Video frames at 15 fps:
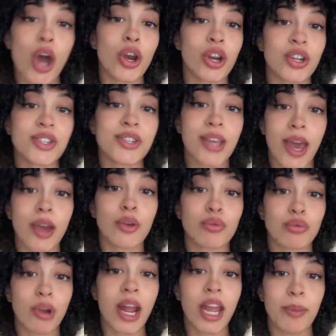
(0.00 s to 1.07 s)
lives,
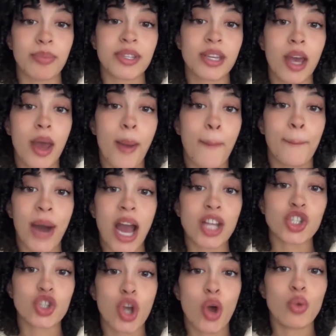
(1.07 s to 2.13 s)

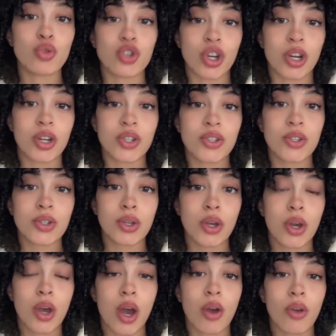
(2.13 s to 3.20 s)
participation in this app
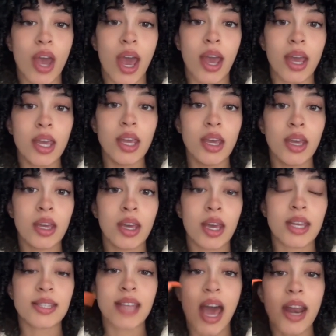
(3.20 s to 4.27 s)
is totally
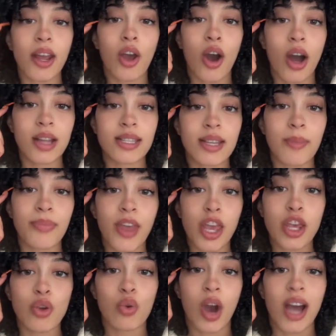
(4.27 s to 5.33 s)
voluntary.
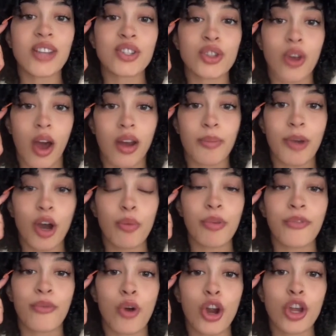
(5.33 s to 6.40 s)
They can participate
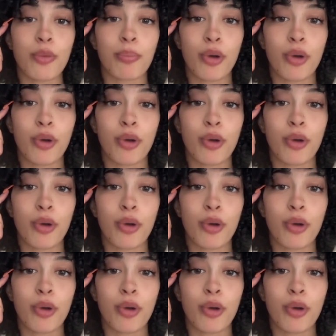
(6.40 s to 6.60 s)
or not.